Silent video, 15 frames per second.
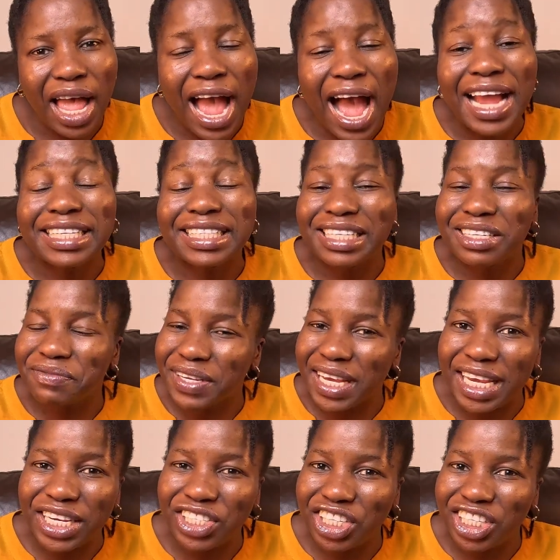
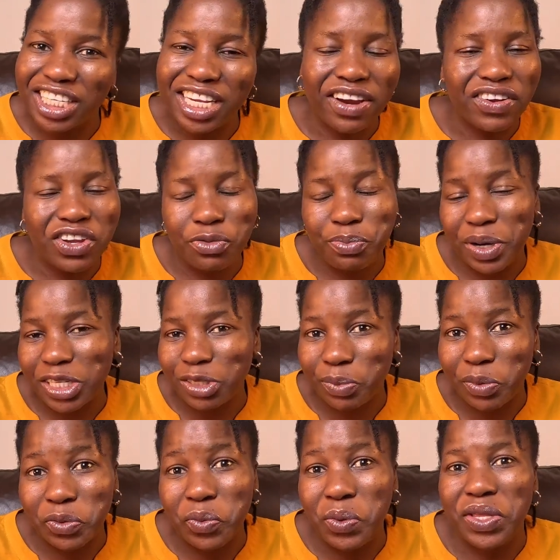identification, carry your
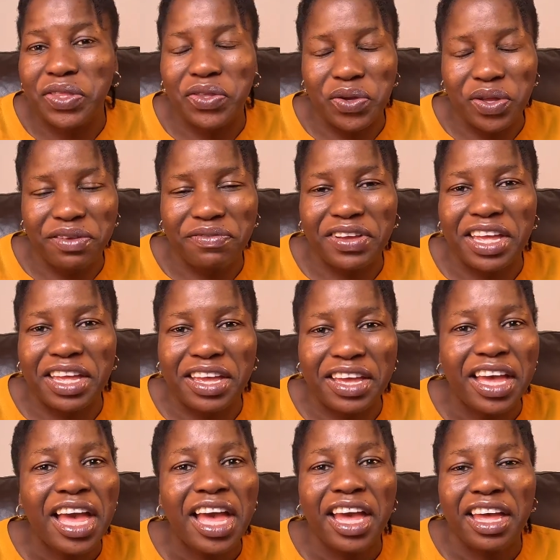passport with you
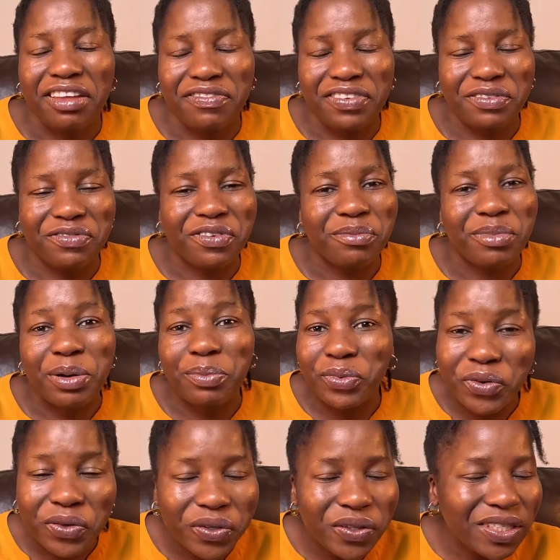if you're from
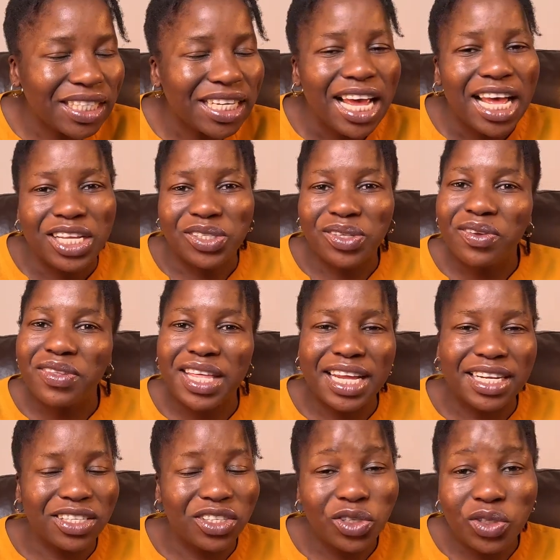abroad, so
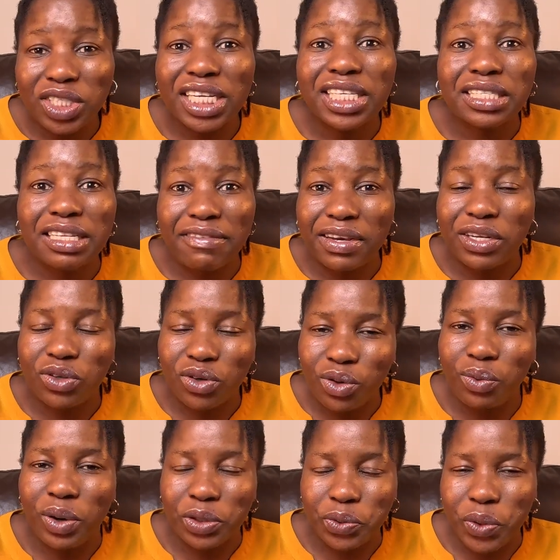that you just never know
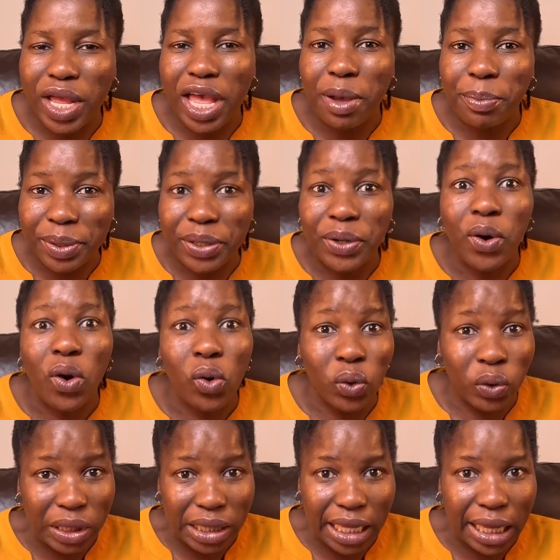what will happen
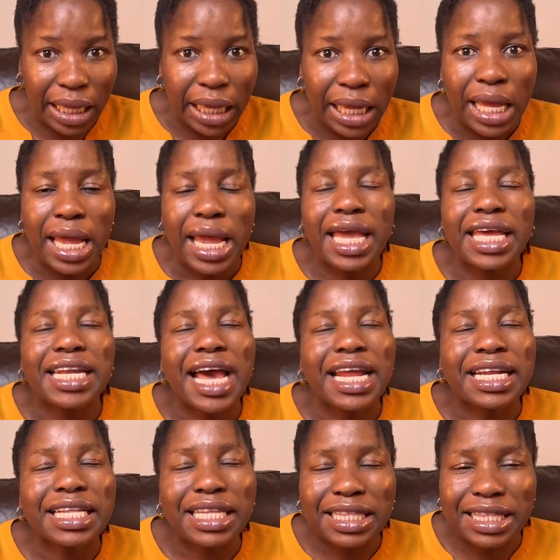on there. And
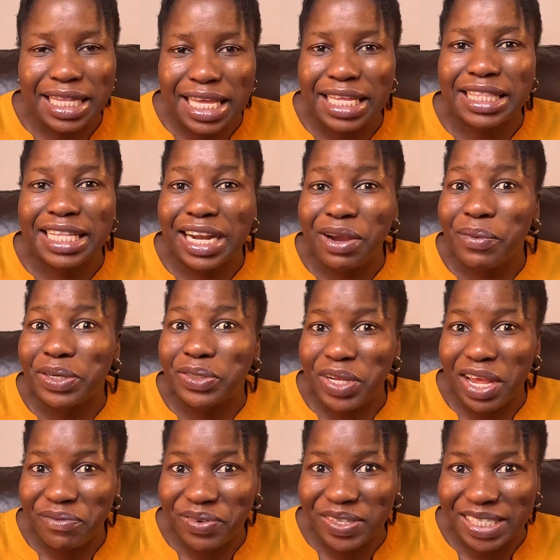another thing that I want to
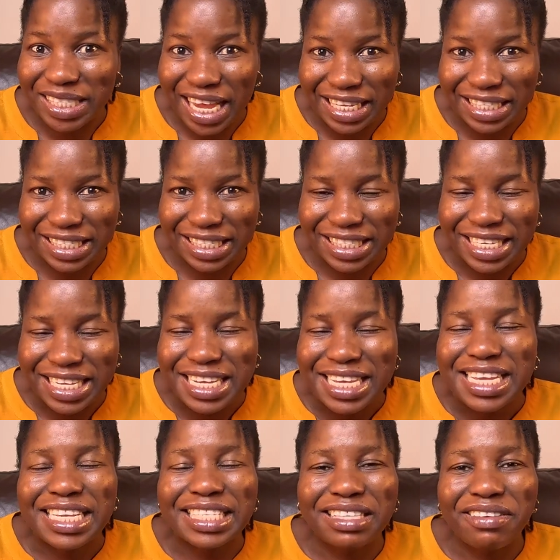emphasize
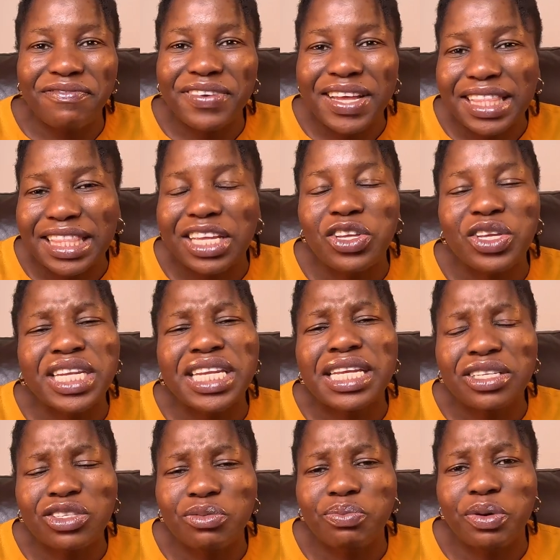is the fact that you
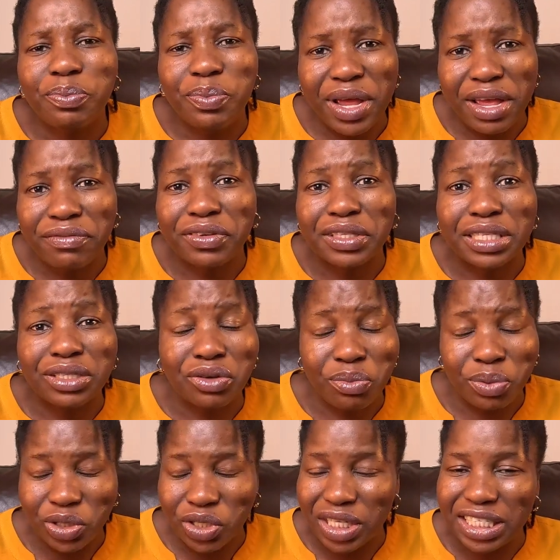need to prepare for these
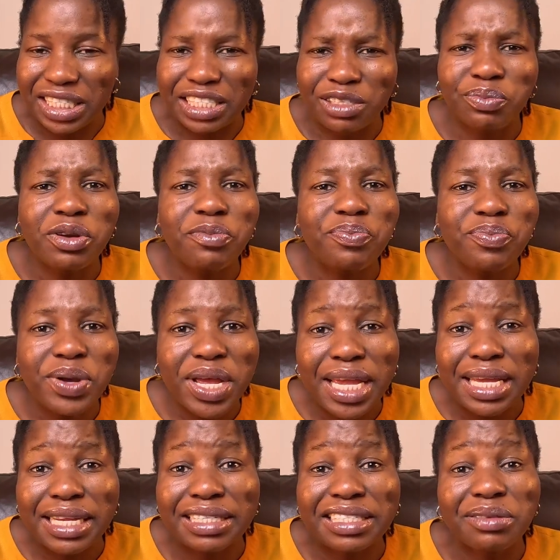opportunities. Prepare
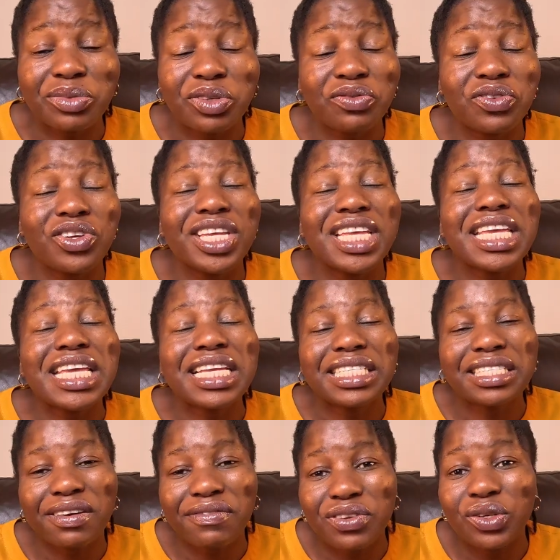in terms of your
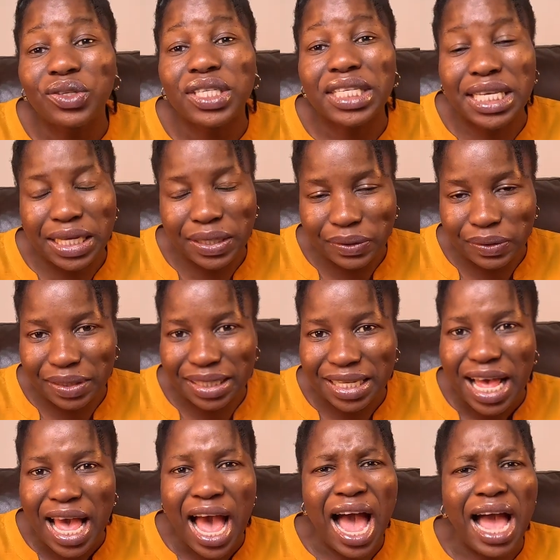interview skills.
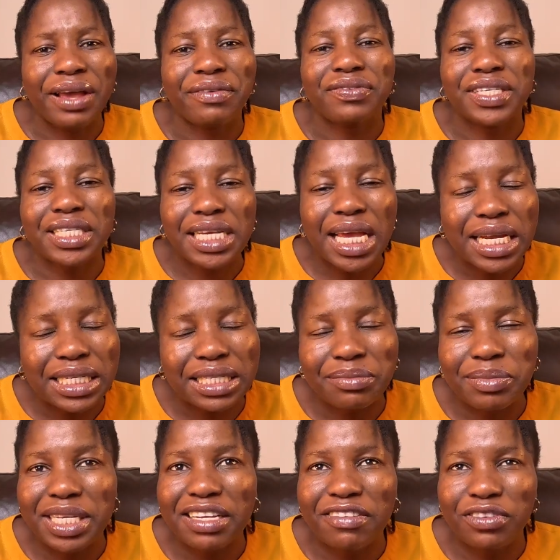I've shared some
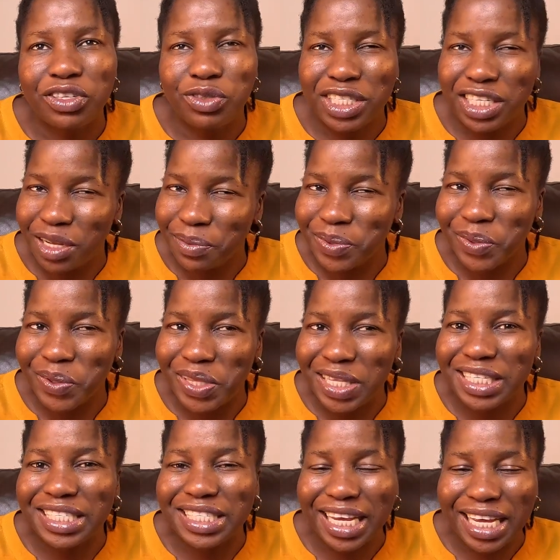interview tips on
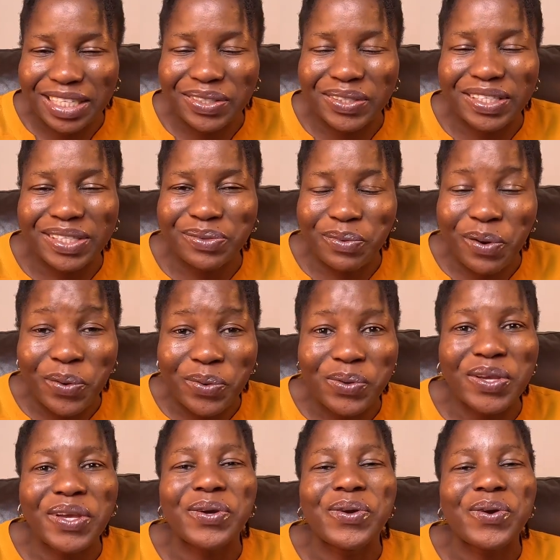this channel as well. You
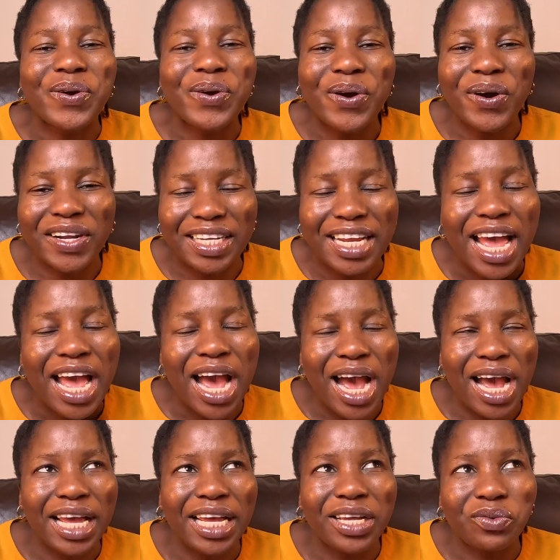can go on
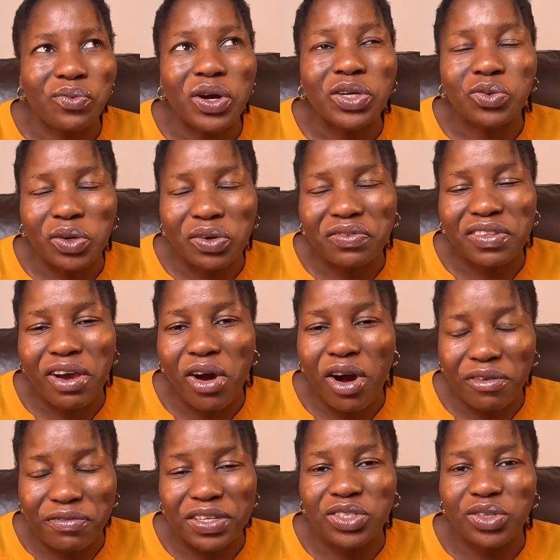and watch one of
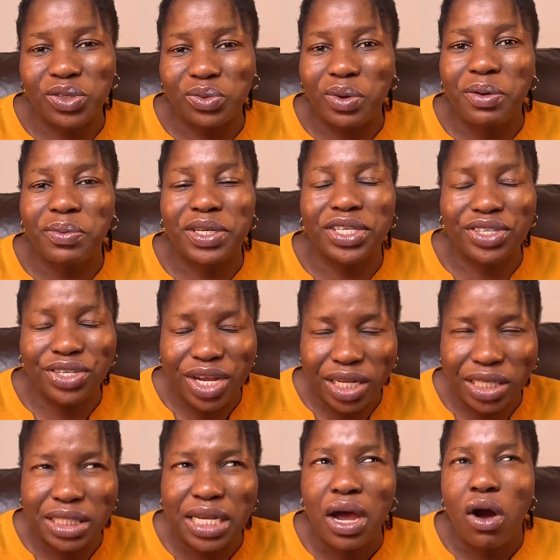our videos where we
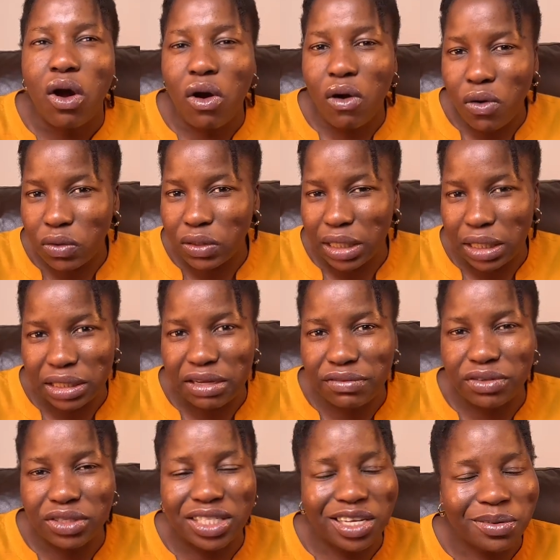shared all the
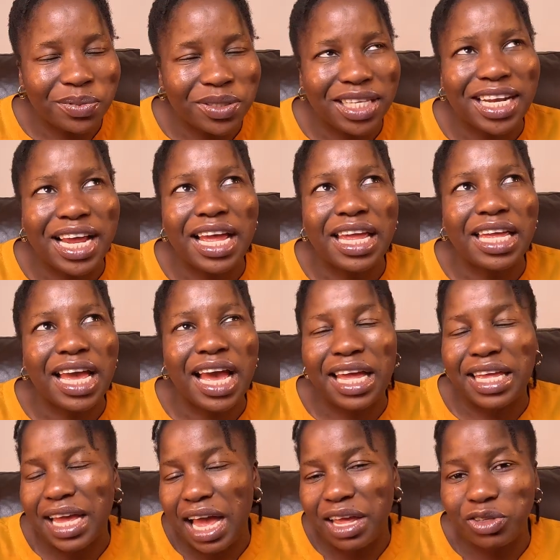interview tips that
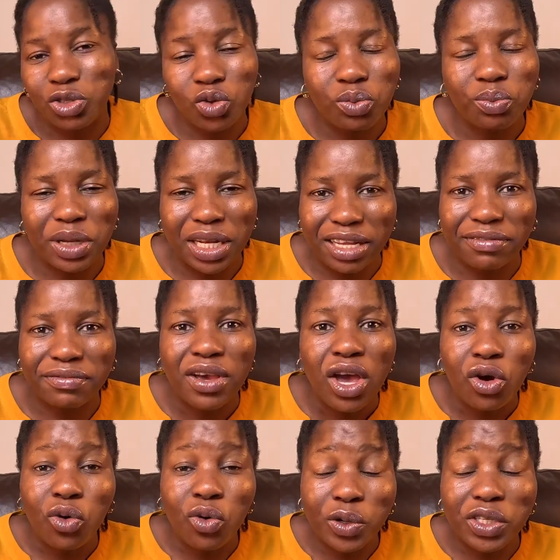I do believe
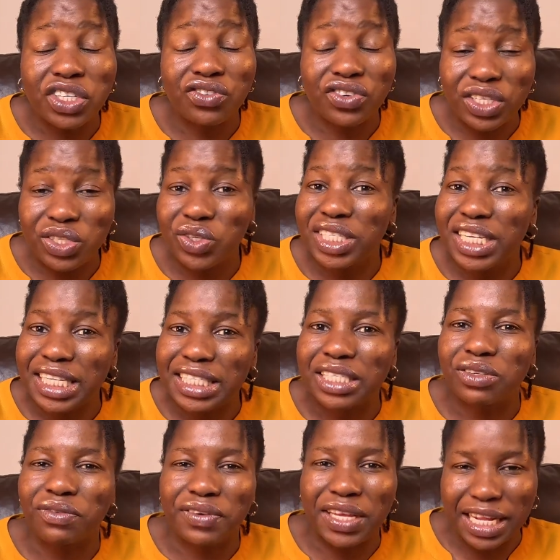could increase your
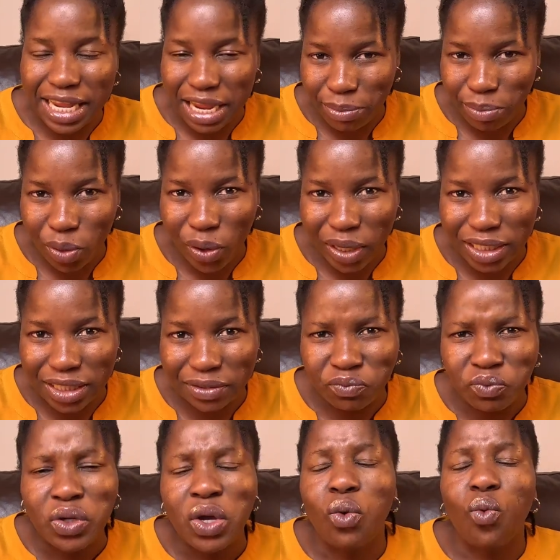chances of getting employed.
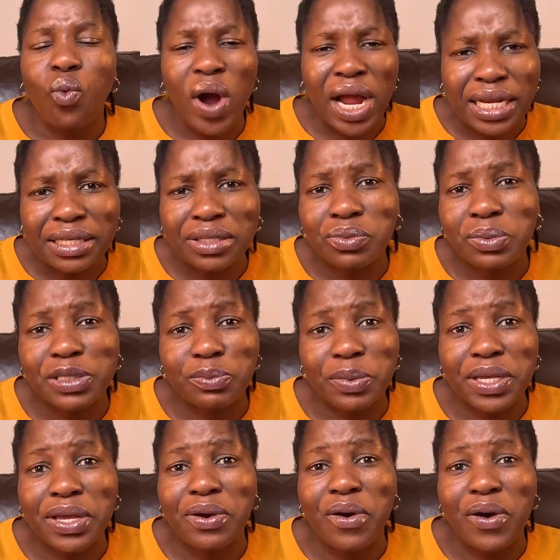While we're
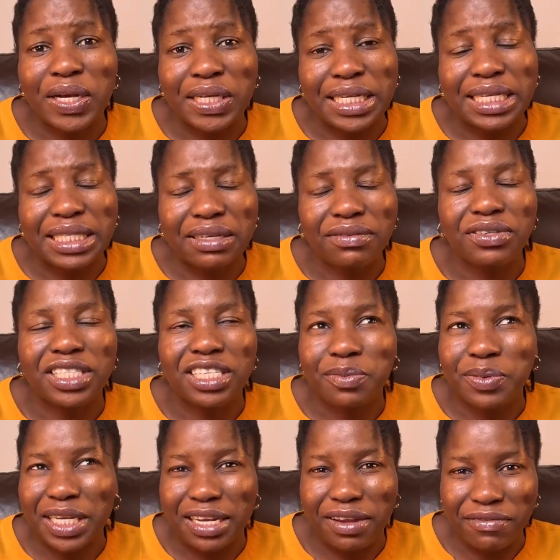speaking on interview
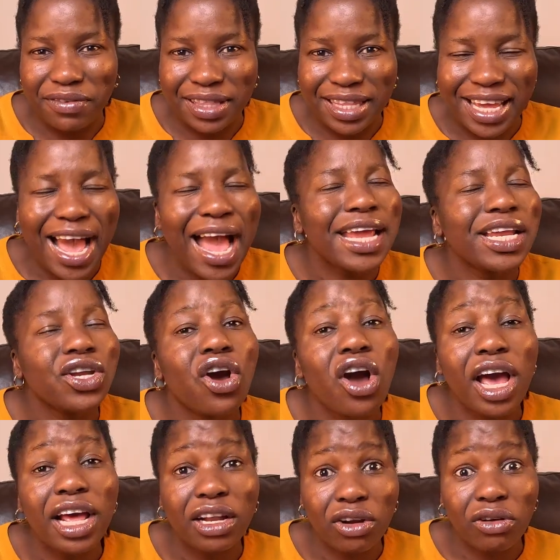tips and everything, I know
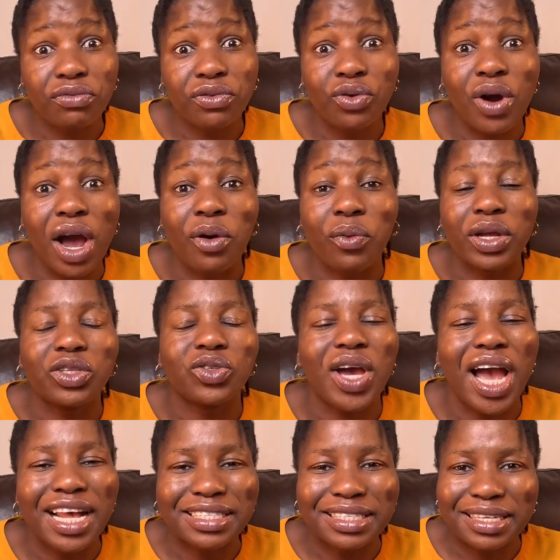a lot of you are going to
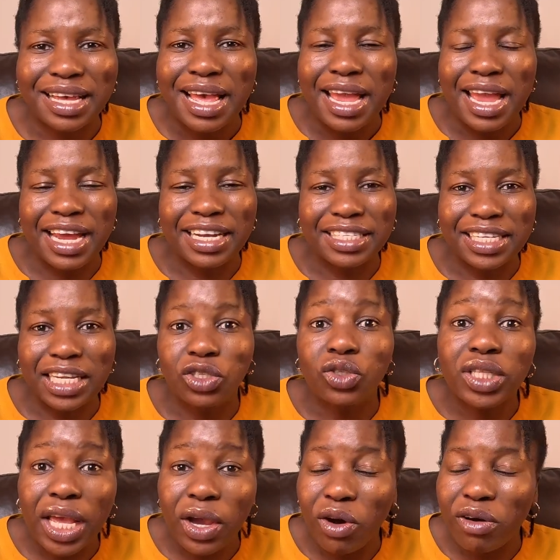ask and say, do
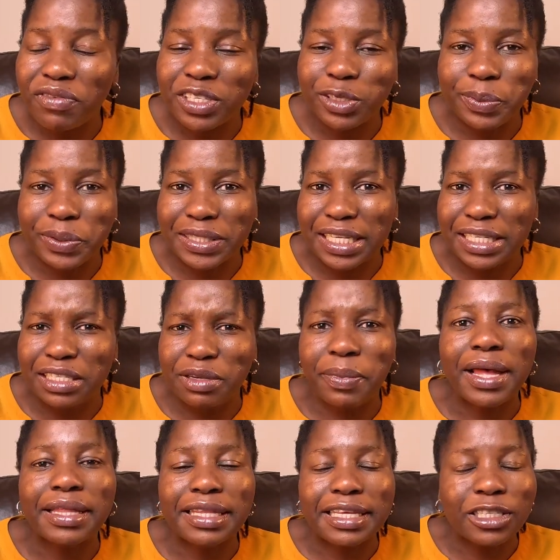they offer sponsorship?
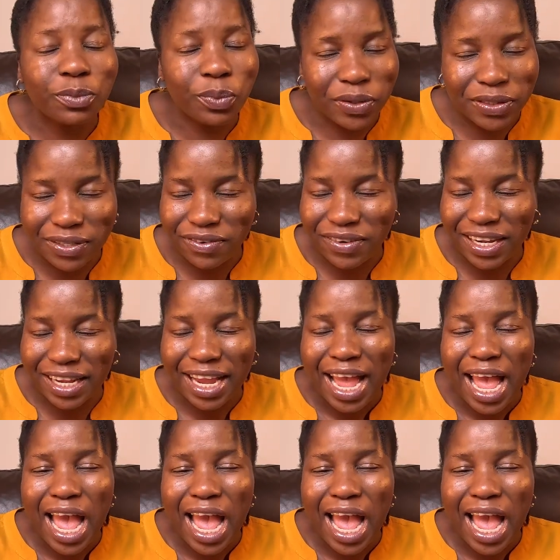Are they sponsoring?